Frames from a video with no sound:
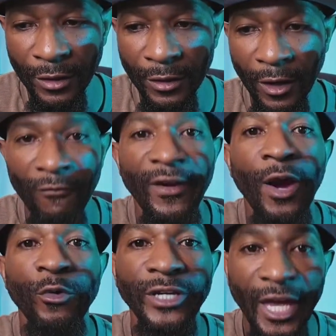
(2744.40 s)
a
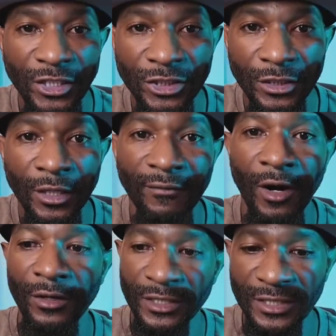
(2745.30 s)
variation of
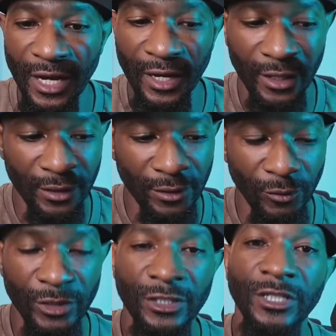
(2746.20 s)
our design,
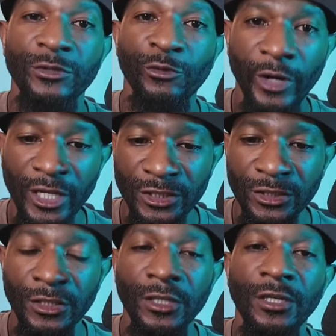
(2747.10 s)
which is fresh,
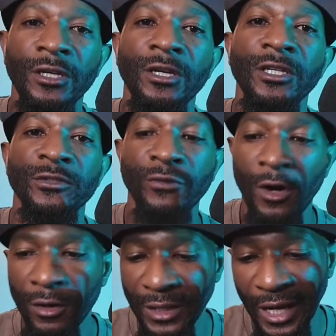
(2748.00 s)
it's
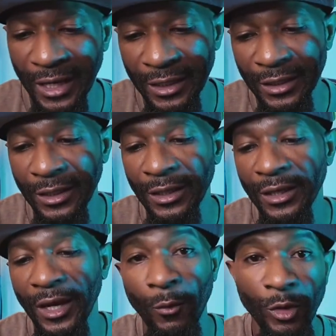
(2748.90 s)
fall like,
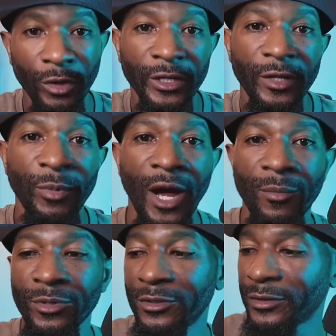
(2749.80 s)
and we're gonna get it
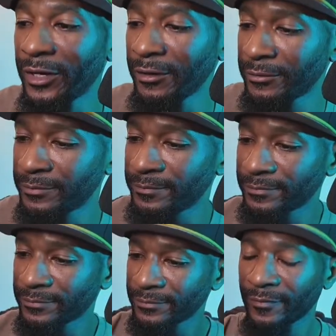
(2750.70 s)
popping. Okay.
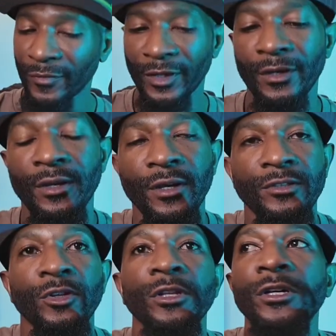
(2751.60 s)

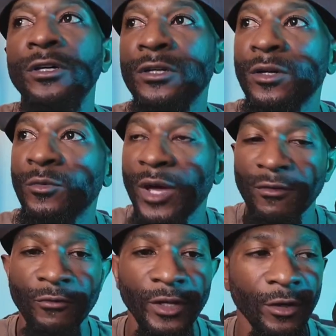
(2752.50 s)
So look, we have a
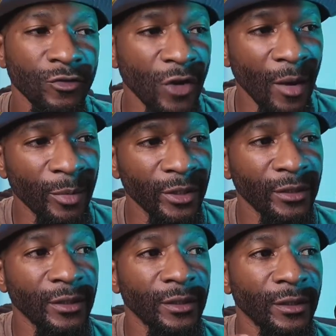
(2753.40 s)
video
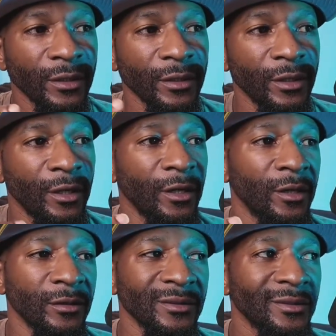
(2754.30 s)
dropping
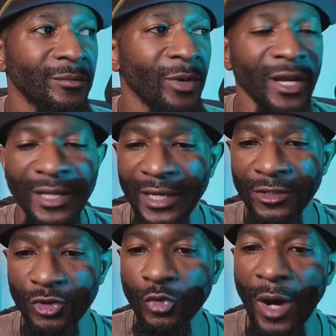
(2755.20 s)
probably like in
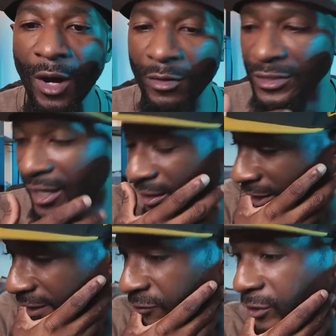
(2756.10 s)
2 hours. I
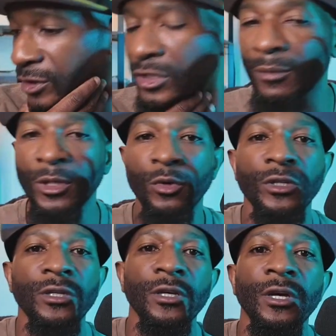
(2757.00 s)
gotta finish uploading it.